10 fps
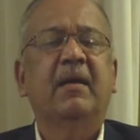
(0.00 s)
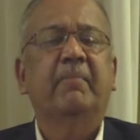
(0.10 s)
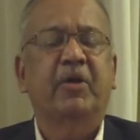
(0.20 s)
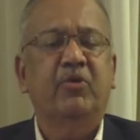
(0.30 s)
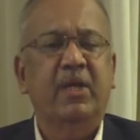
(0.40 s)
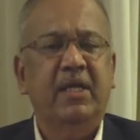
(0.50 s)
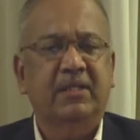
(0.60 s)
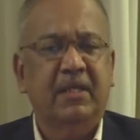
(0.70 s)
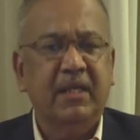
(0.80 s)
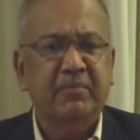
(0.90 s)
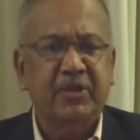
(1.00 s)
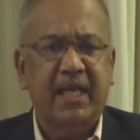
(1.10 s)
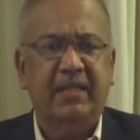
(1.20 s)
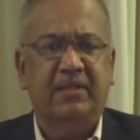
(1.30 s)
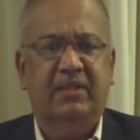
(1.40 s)
peculiar
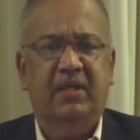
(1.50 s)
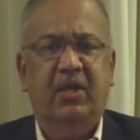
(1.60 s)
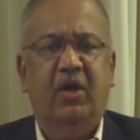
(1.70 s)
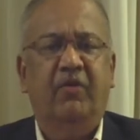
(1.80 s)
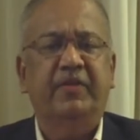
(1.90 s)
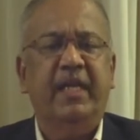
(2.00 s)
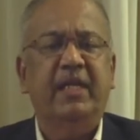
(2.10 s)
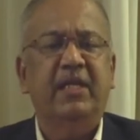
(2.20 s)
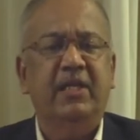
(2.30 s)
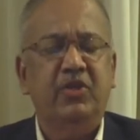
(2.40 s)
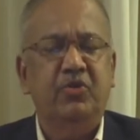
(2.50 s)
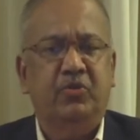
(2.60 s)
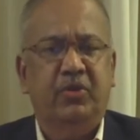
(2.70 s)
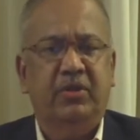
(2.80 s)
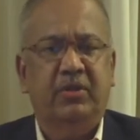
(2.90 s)
circumstance of the Indian
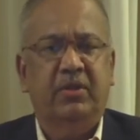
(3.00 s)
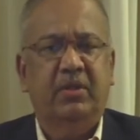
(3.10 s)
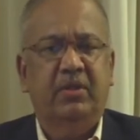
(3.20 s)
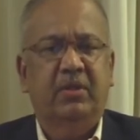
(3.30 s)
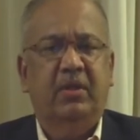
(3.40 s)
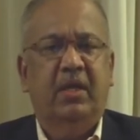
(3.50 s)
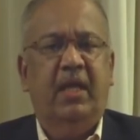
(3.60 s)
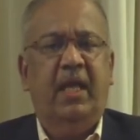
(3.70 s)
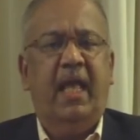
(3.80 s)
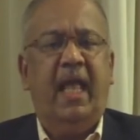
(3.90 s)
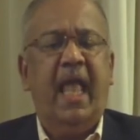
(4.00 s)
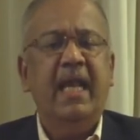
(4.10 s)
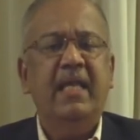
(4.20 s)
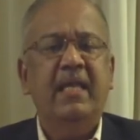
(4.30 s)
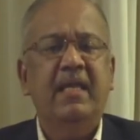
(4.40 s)
youth.
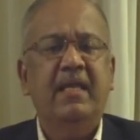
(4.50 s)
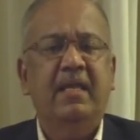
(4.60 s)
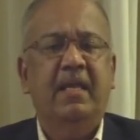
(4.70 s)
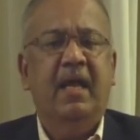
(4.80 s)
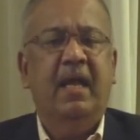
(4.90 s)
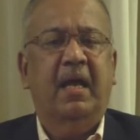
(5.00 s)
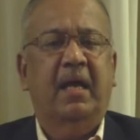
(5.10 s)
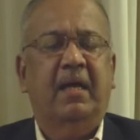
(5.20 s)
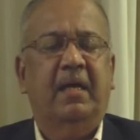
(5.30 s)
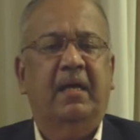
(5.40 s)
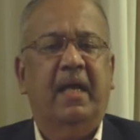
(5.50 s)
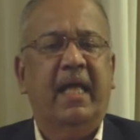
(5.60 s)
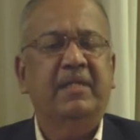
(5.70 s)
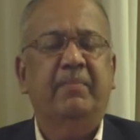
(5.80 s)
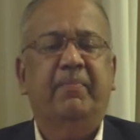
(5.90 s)
Any
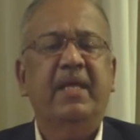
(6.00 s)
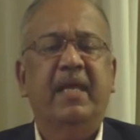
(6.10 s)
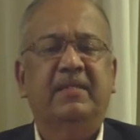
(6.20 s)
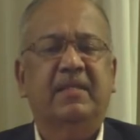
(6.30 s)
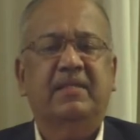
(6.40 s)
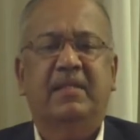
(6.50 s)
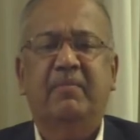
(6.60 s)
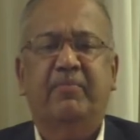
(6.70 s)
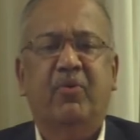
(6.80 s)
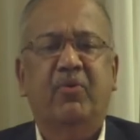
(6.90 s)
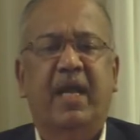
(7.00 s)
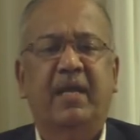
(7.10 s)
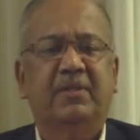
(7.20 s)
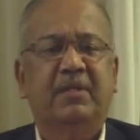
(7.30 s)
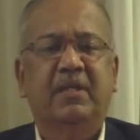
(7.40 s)
pre-existing
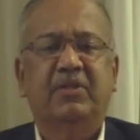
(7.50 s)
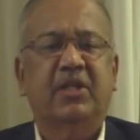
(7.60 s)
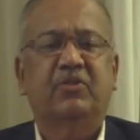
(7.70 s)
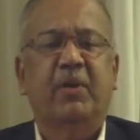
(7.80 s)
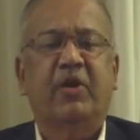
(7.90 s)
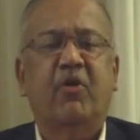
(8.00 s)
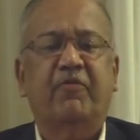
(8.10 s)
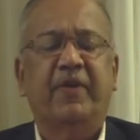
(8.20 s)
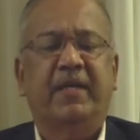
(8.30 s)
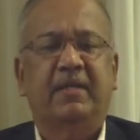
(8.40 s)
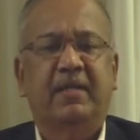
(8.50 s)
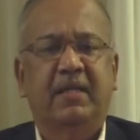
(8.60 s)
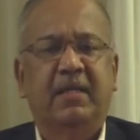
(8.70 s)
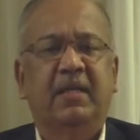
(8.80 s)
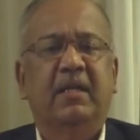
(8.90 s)
programs just will not fit.
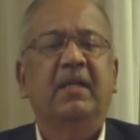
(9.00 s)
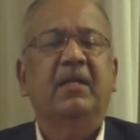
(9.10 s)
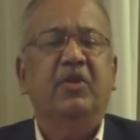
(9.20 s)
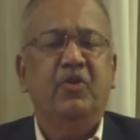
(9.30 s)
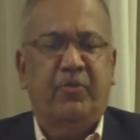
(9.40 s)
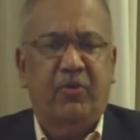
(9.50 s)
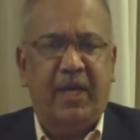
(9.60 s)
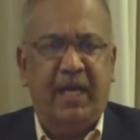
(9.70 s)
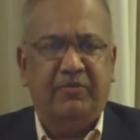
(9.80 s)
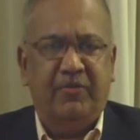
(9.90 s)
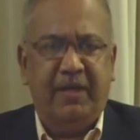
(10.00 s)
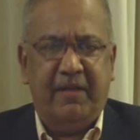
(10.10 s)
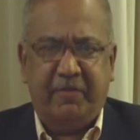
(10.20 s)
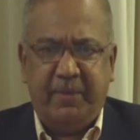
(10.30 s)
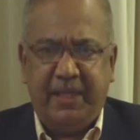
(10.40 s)
New programs will
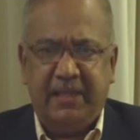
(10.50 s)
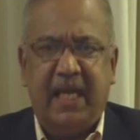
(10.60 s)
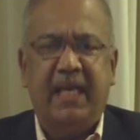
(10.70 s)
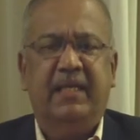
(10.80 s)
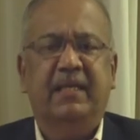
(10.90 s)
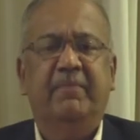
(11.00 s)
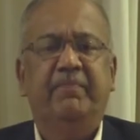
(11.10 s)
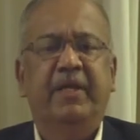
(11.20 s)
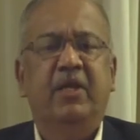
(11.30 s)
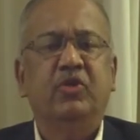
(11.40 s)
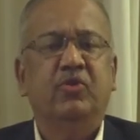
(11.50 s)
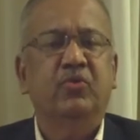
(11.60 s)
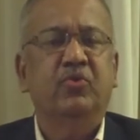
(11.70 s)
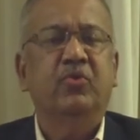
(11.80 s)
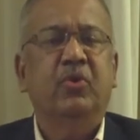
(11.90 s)
have to be designed
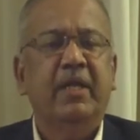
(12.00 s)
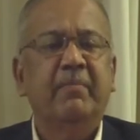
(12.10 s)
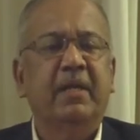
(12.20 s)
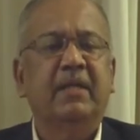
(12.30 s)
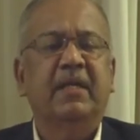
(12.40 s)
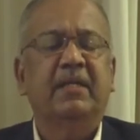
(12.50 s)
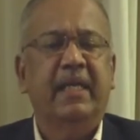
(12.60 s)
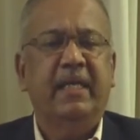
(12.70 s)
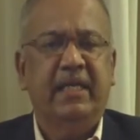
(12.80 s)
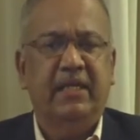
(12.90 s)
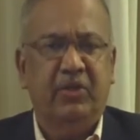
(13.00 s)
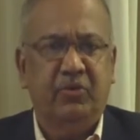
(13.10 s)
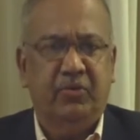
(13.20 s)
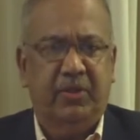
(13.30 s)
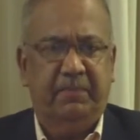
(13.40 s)
to rebuild the Indian
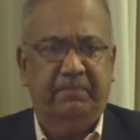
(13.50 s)
youth.